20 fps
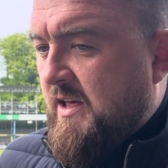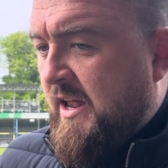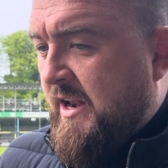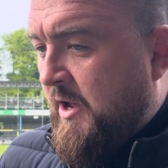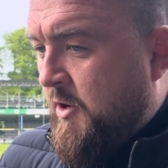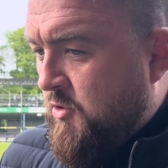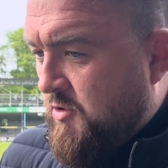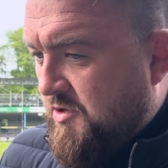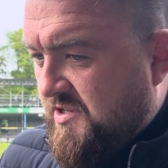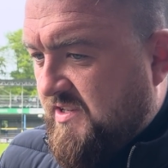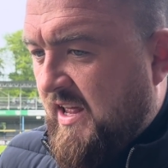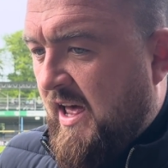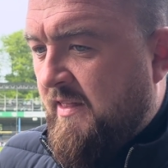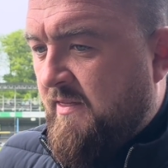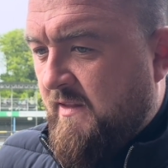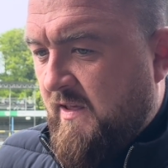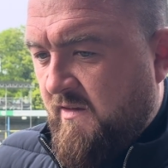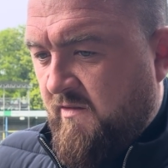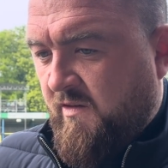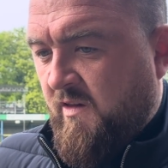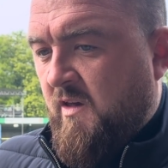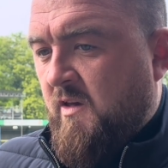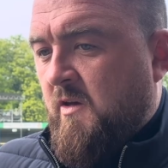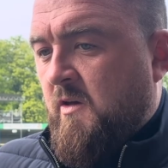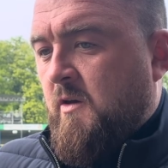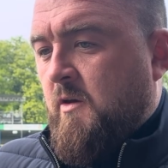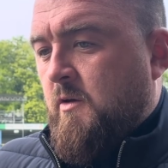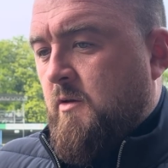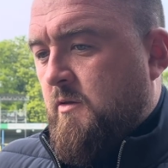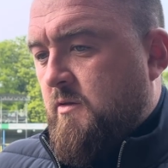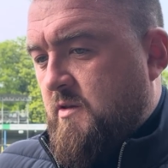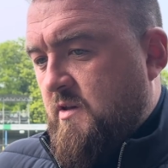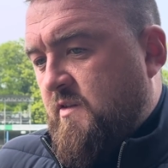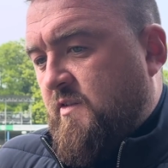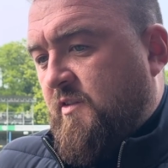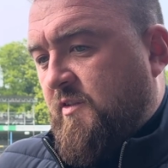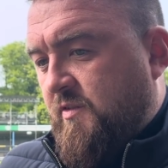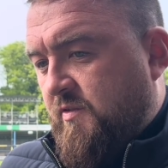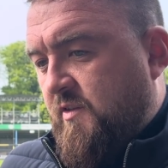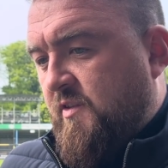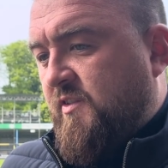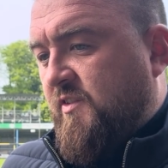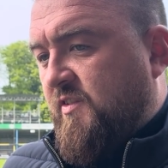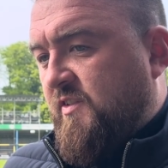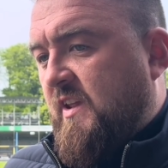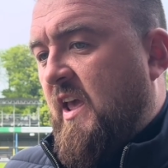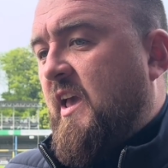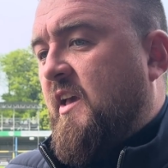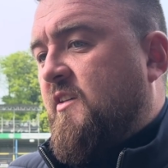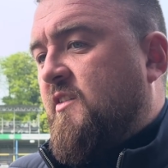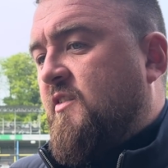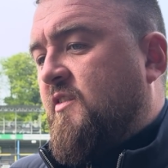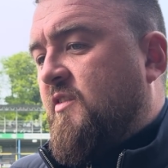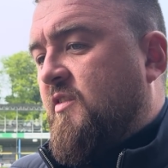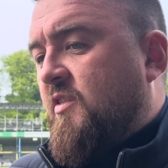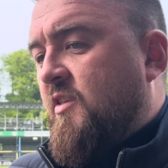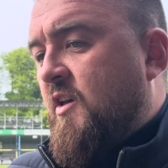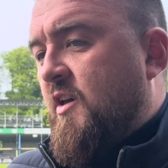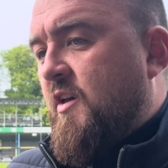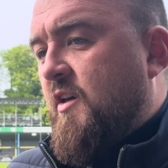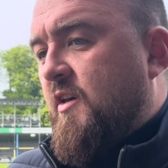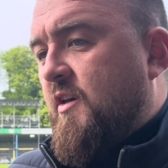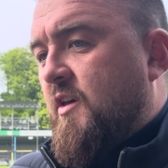and I understand there's the sticks that